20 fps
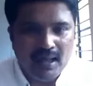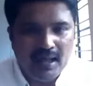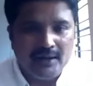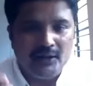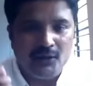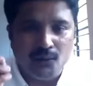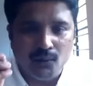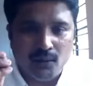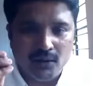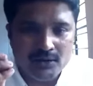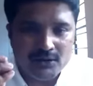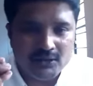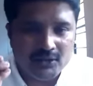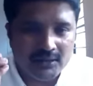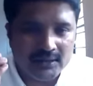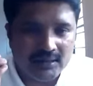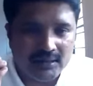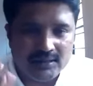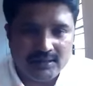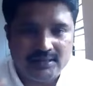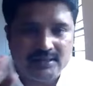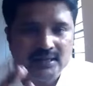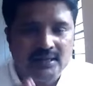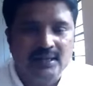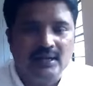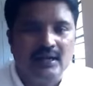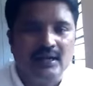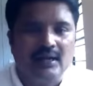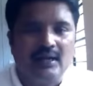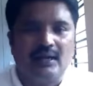and he wants to
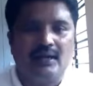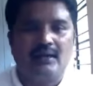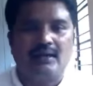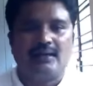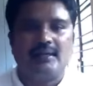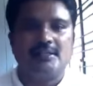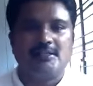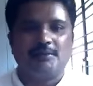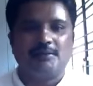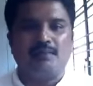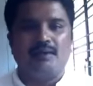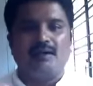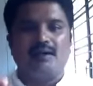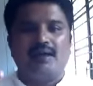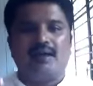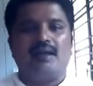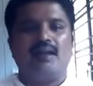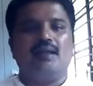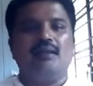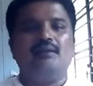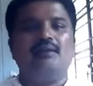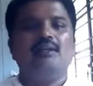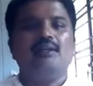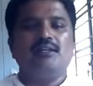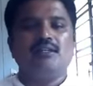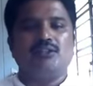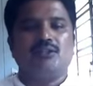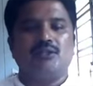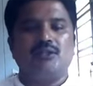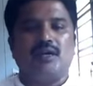kissed by a Helen,
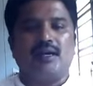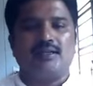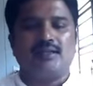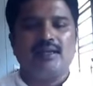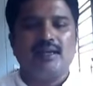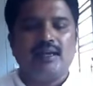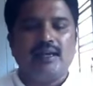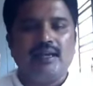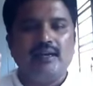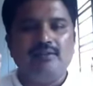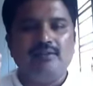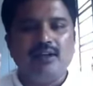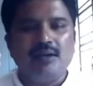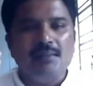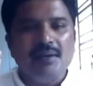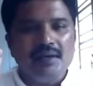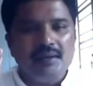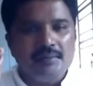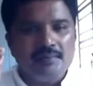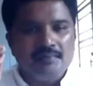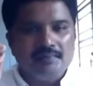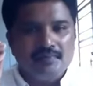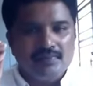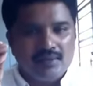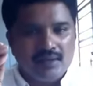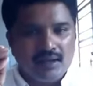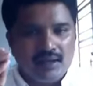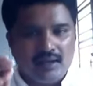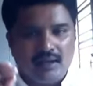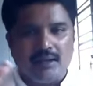so that he will be
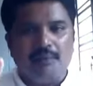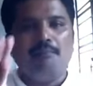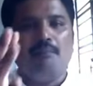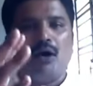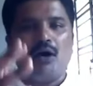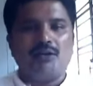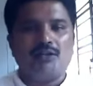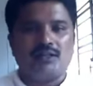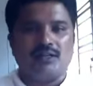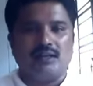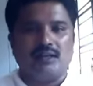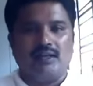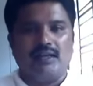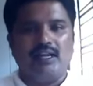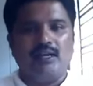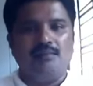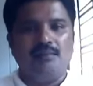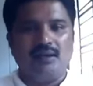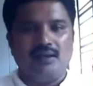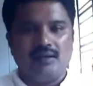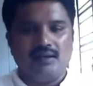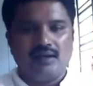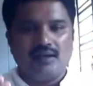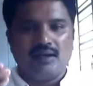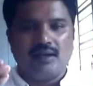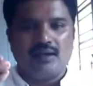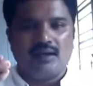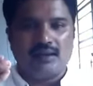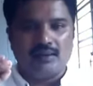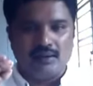immortal. He'll be
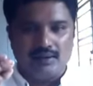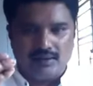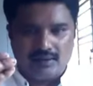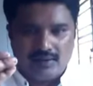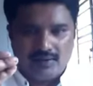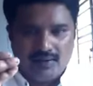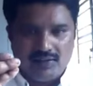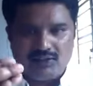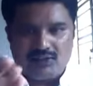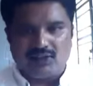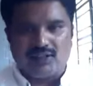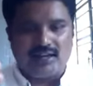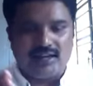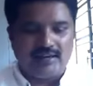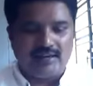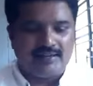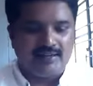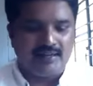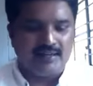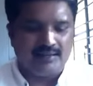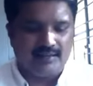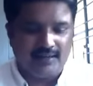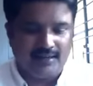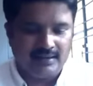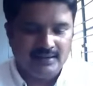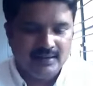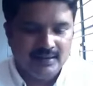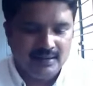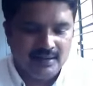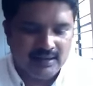reach the
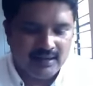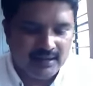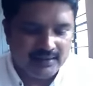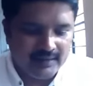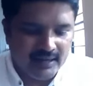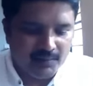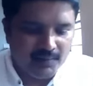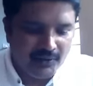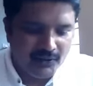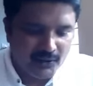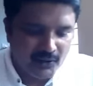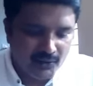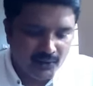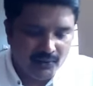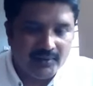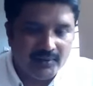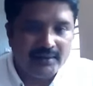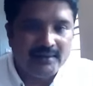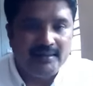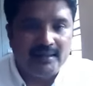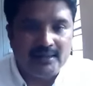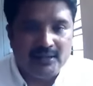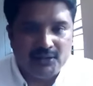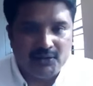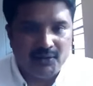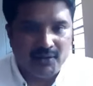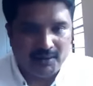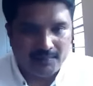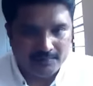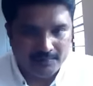eternal. There'll be no death
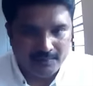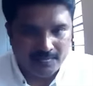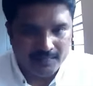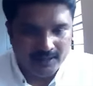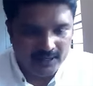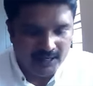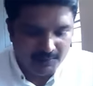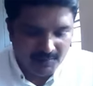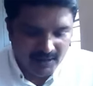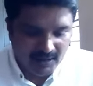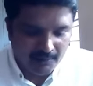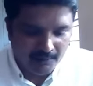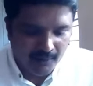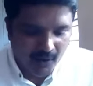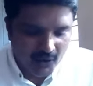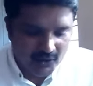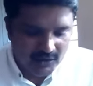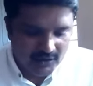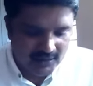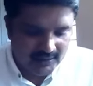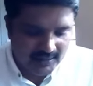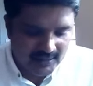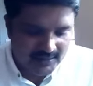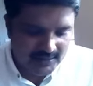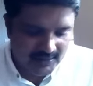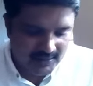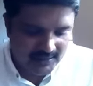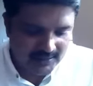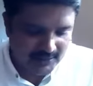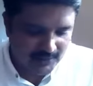to him. He'll be immortal. That's
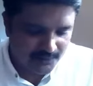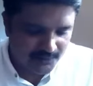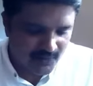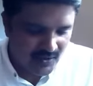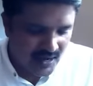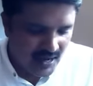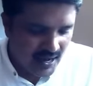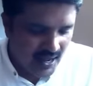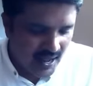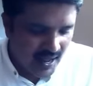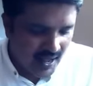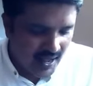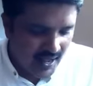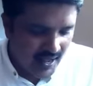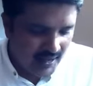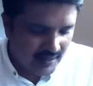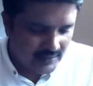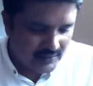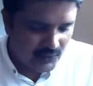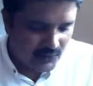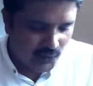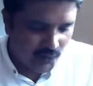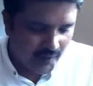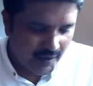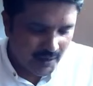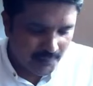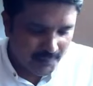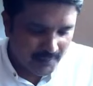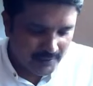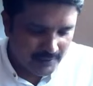the reason. And what
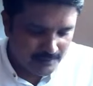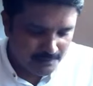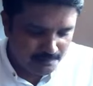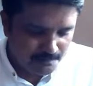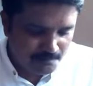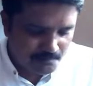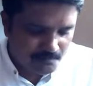happened?